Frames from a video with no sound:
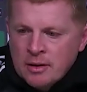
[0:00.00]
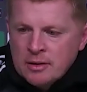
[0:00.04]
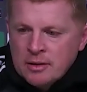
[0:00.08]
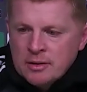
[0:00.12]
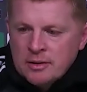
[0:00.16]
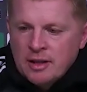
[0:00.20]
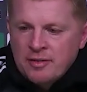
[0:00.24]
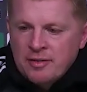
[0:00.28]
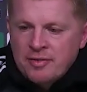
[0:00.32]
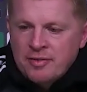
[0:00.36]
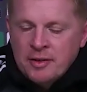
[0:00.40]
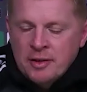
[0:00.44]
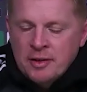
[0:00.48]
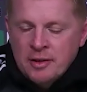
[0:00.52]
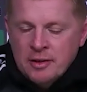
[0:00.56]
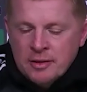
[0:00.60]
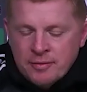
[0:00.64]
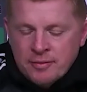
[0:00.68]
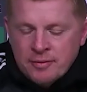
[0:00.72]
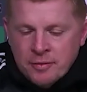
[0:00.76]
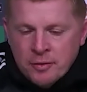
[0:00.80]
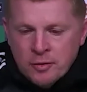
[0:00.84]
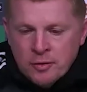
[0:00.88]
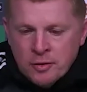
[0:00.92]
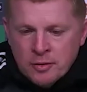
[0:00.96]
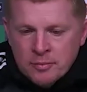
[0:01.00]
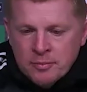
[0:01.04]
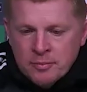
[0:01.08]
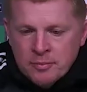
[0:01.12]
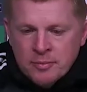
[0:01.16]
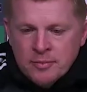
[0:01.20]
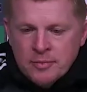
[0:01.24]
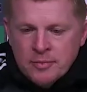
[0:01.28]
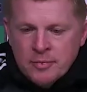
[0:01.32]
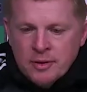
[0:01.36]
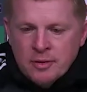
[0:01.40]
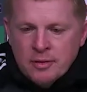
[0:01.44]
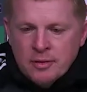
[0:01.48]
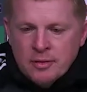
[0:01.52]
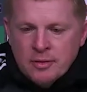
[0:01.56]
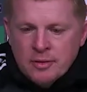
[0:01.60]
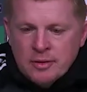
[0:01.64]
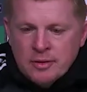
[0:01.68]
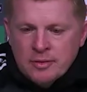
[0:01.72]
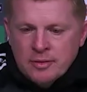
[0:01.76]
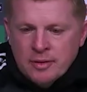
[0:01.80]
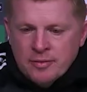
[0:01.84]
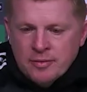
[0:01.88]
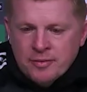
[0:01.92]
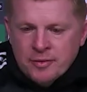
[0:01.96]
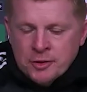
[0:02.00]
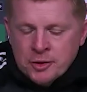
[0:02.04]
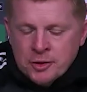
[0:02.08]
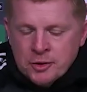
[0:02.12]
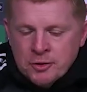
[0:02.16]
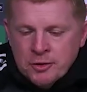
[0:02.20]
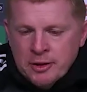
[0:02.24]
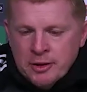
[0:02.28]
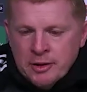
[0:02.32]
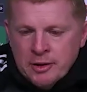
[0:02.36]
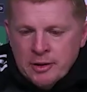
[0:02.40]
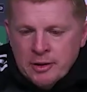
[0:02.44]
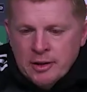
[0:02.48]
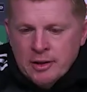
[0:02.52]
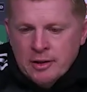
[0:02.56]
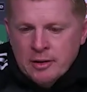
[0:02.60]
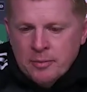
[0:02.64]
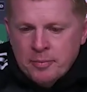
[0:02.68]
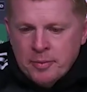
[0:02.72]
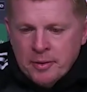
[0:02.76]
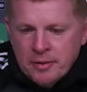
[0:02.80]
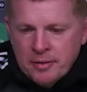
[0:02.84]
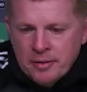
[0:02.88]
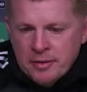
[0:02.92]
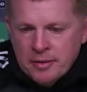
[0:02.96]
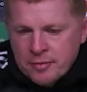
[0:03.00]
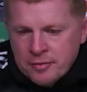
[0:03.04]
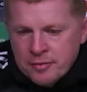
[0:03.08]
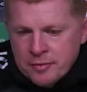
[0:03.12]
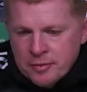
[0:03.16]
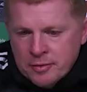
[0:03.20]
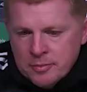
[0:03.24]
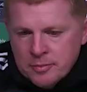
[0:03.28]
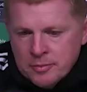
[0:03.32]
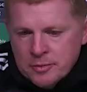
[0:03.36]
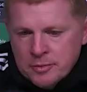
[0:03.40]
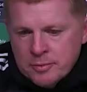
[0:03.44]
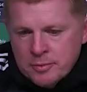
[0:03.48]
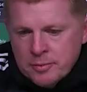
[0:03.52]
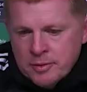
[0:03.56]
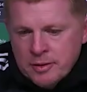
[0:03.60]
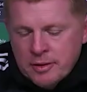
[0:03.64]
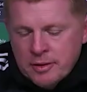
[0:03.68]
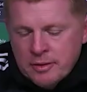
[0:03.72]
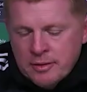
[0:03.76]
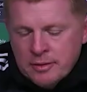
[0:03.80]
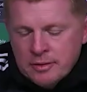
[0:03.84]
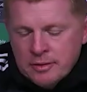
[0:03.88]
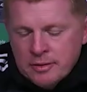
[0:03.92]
difficult for him, you know, and a frustrating little period for him as well.